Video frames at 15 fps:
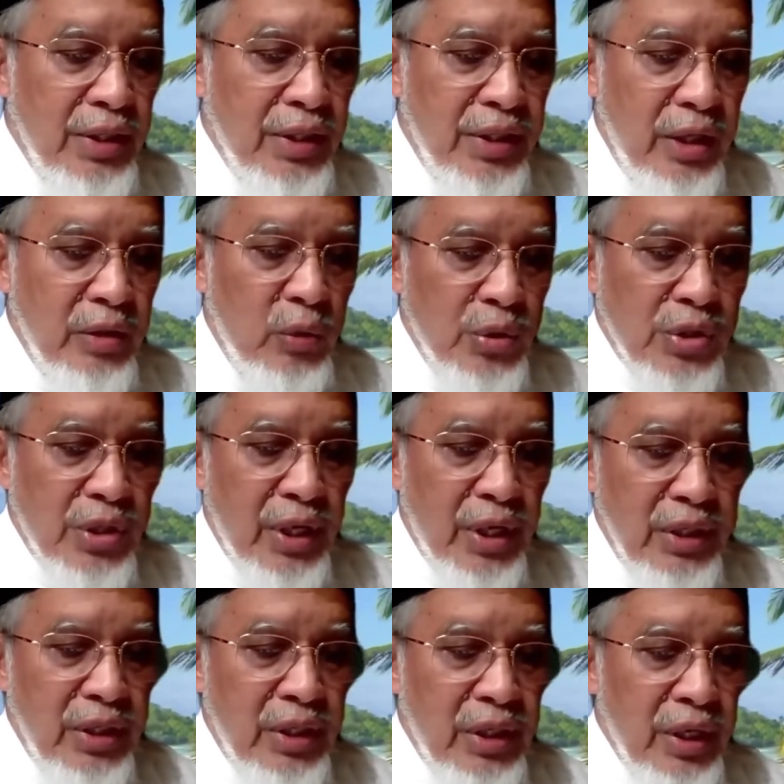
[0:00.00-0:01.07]
Adian
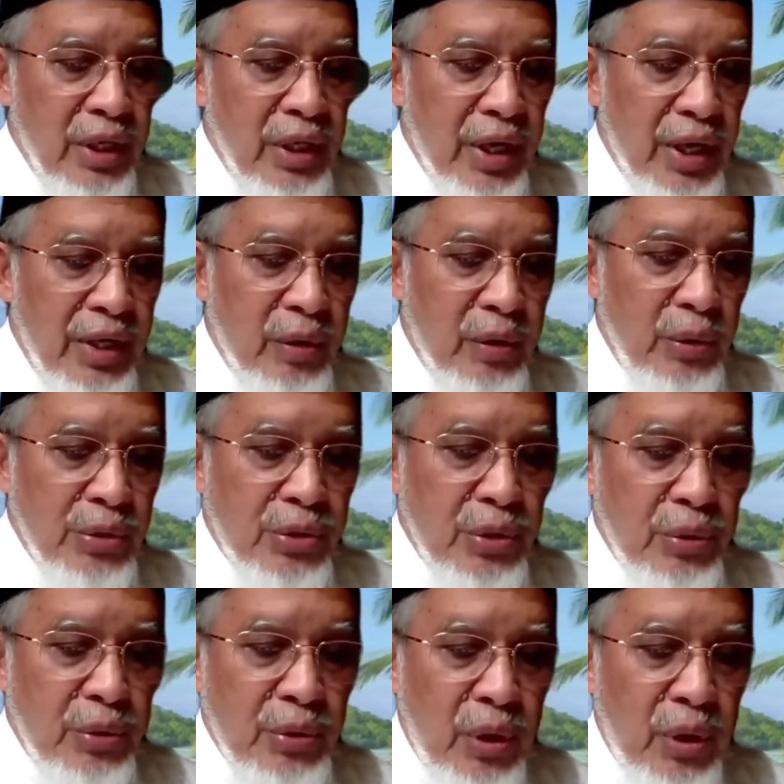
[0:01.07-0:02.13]
Hussaini and
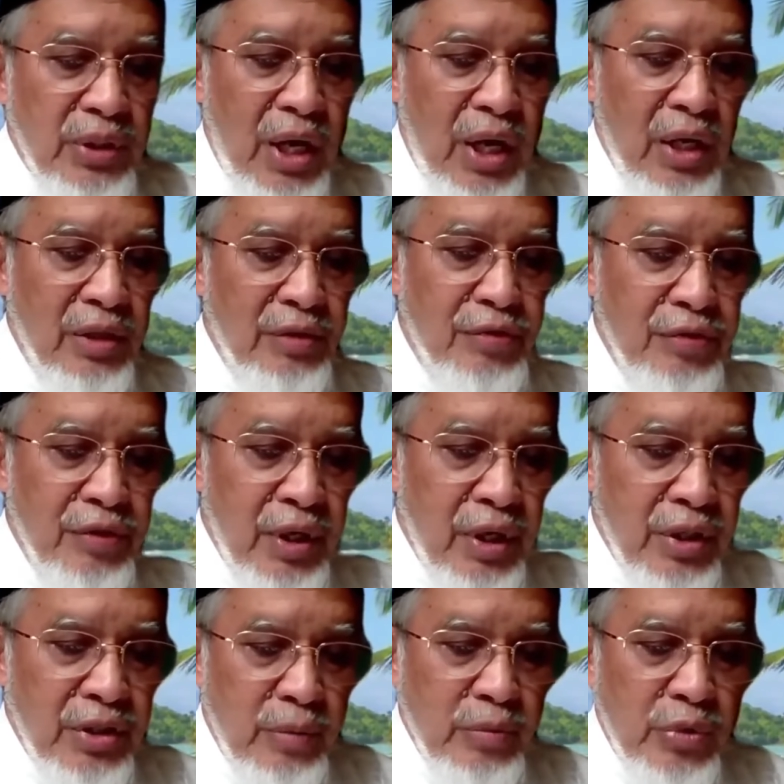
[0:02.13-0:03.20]
also Dr. Arif
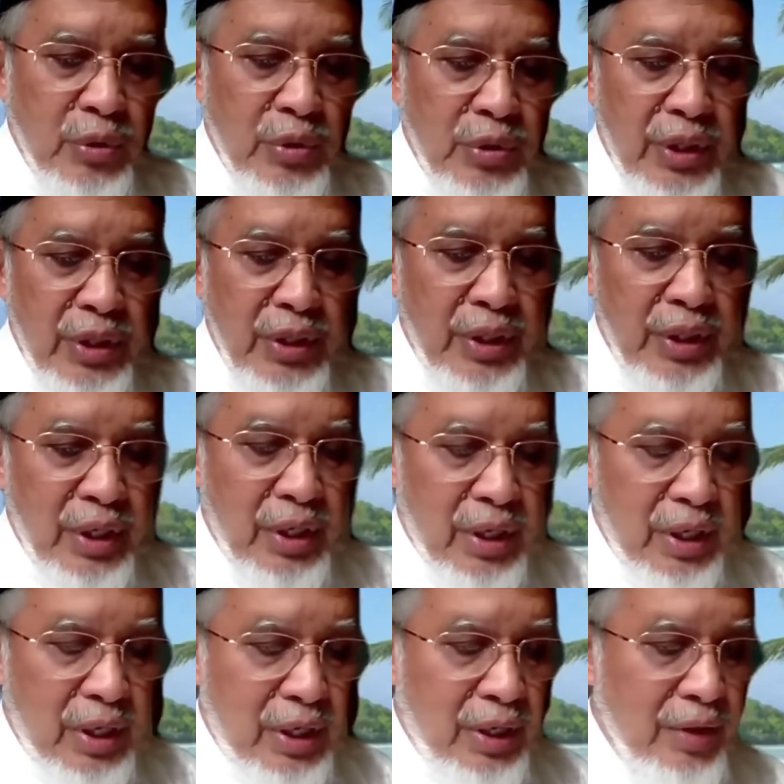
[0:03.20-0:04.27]
Shamsuddin
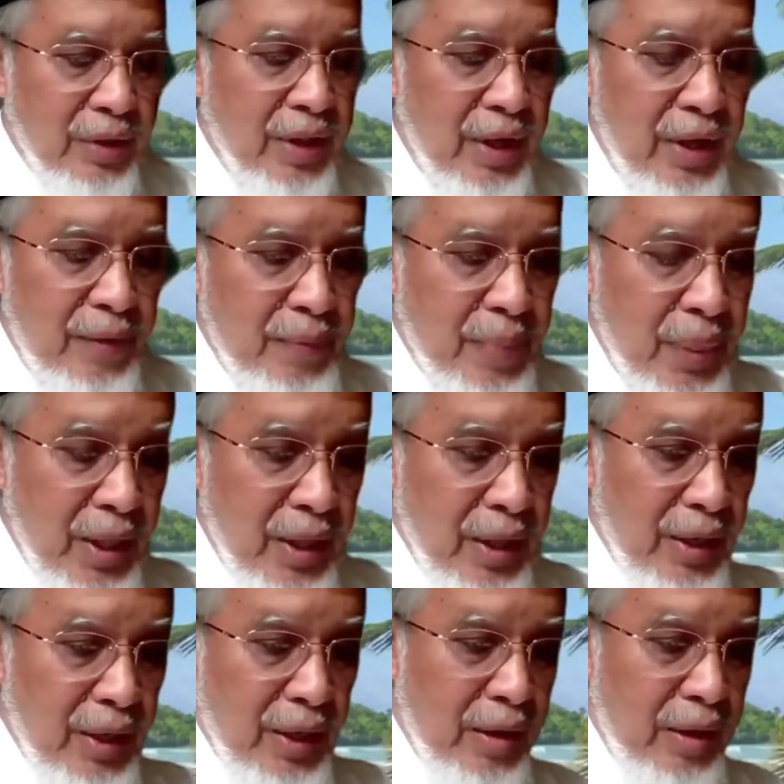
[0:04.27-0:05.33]
are the
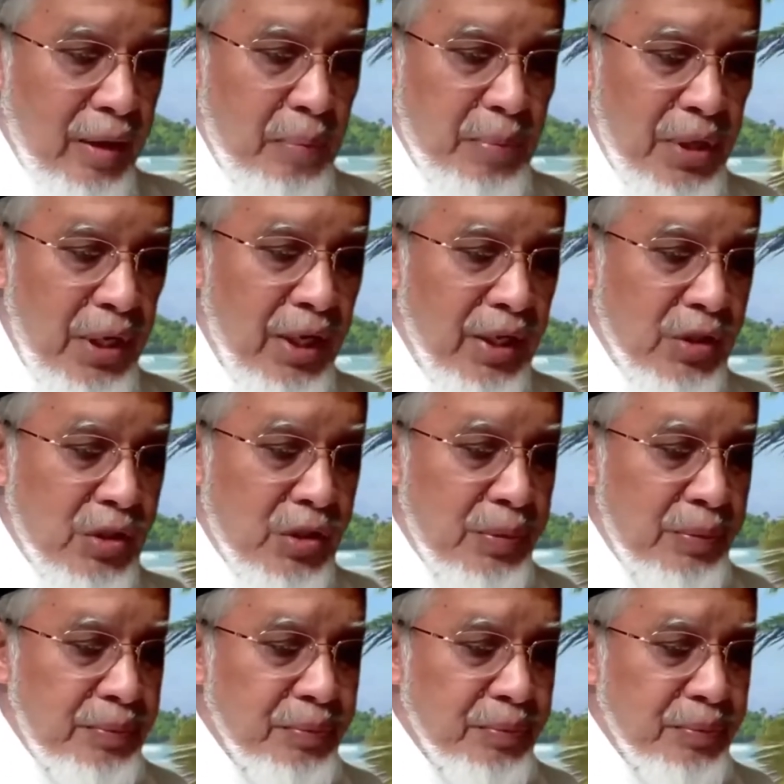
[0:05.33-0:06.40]

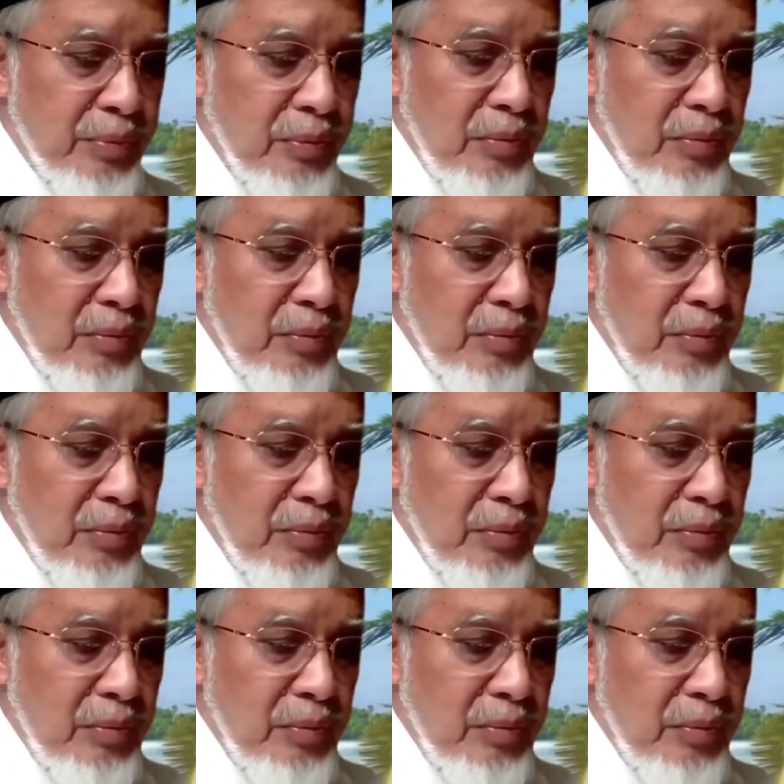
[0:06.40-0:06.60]
pillars.